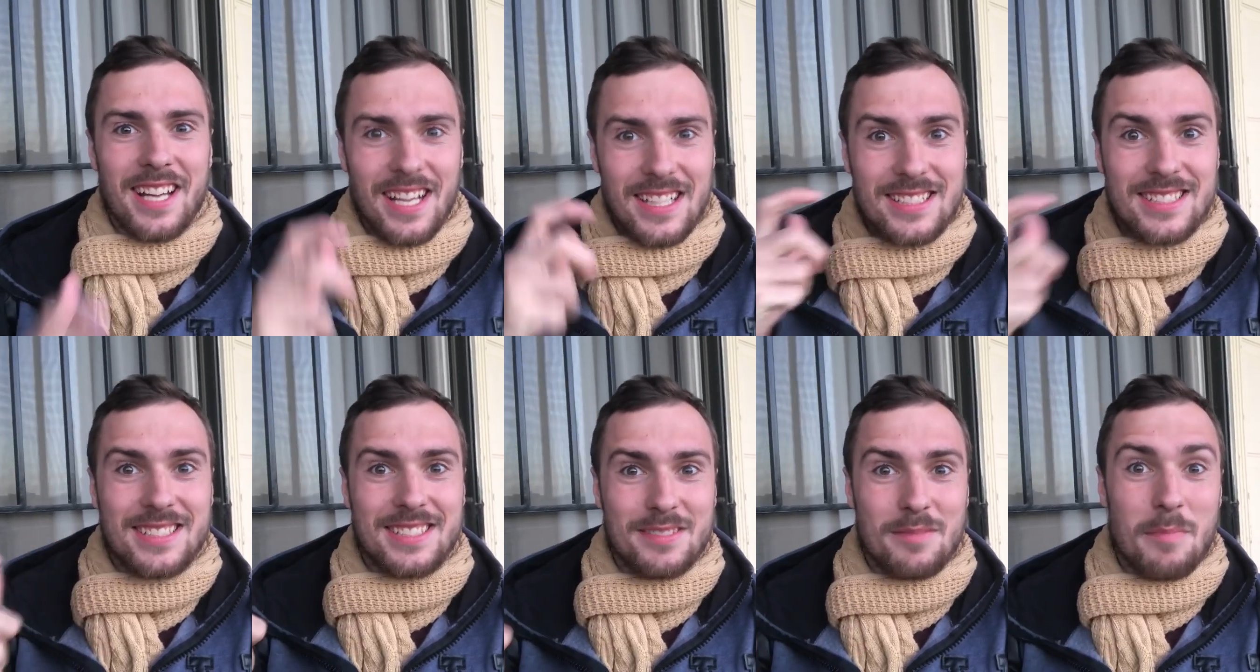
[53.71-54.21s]

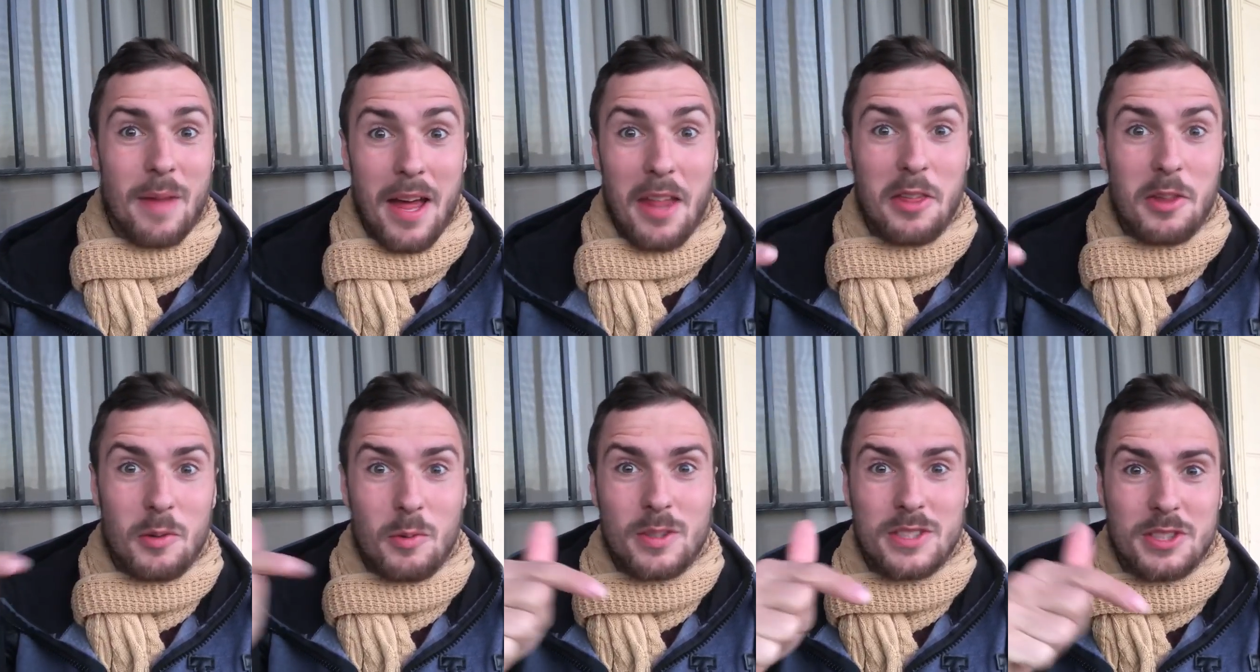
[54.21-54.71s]
as
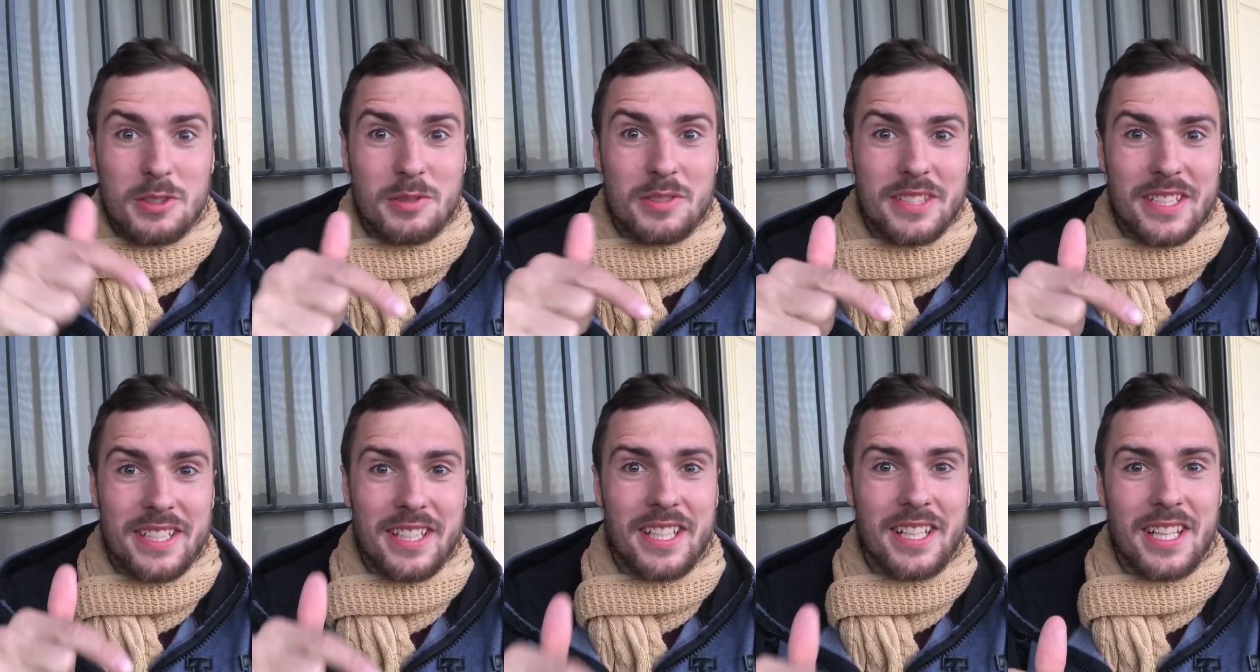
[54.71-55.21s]
Matthew is
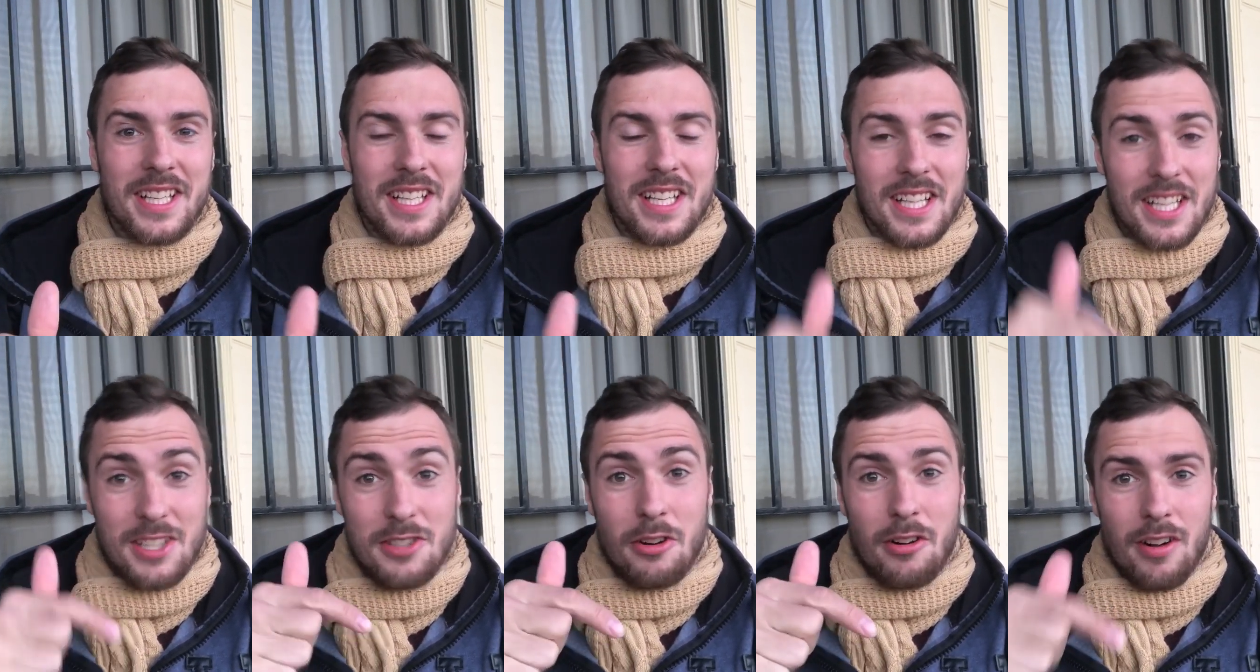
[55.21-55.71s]
using,
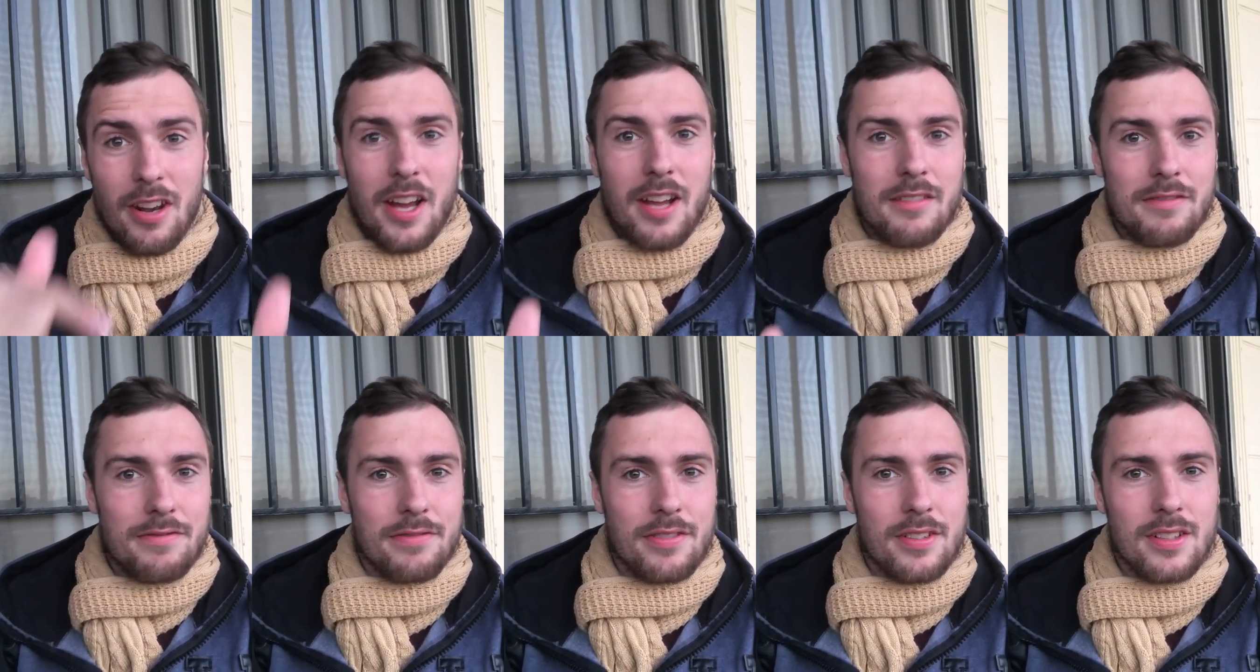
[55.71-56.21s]
in your
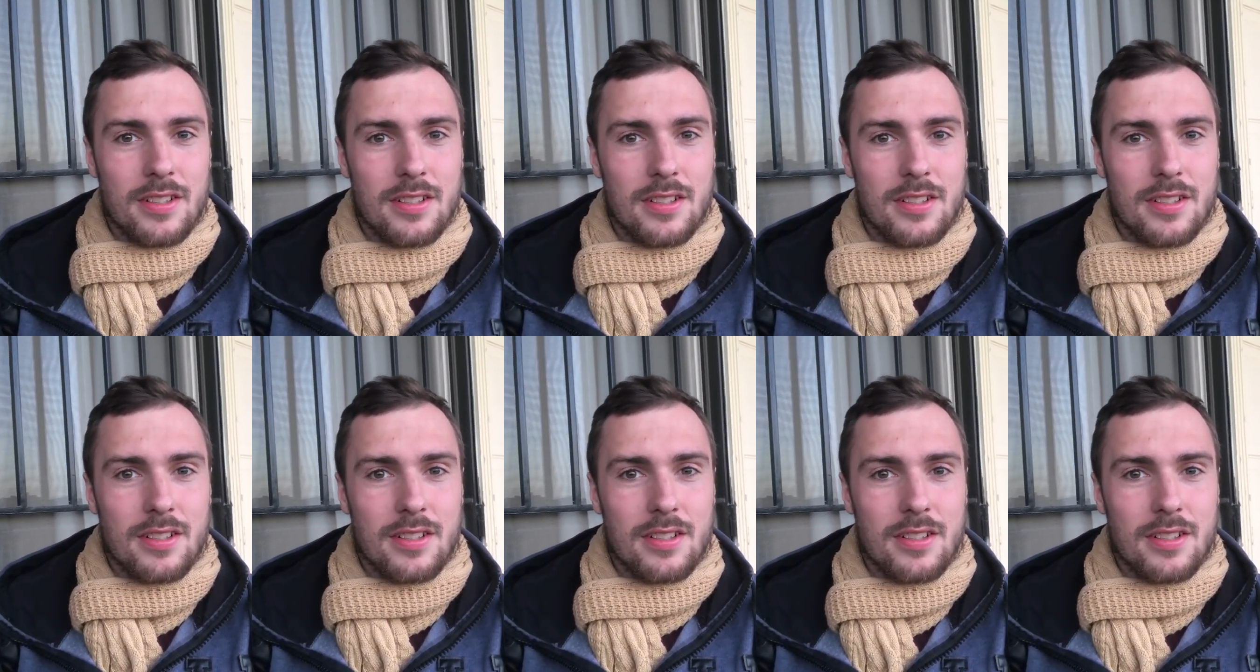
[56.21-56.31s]
life?